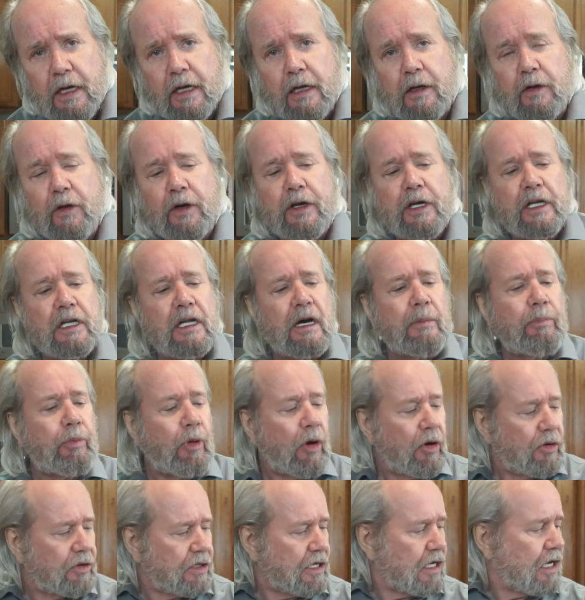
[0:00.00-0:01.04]
Look it up
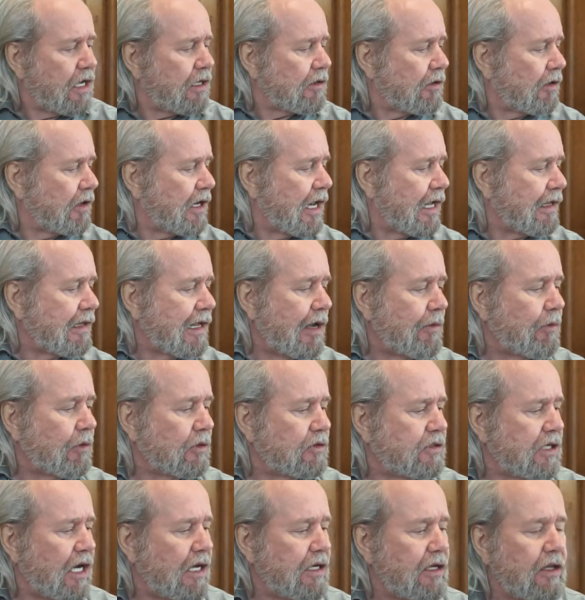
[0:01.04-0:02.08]
on the internet. They will
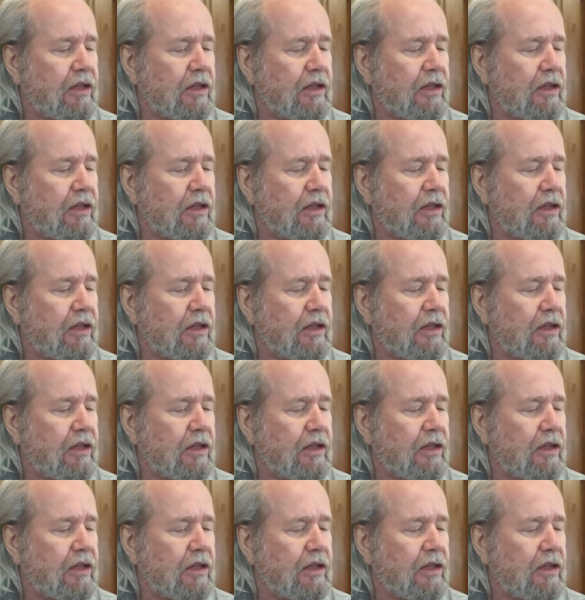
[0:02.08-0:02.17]
tell you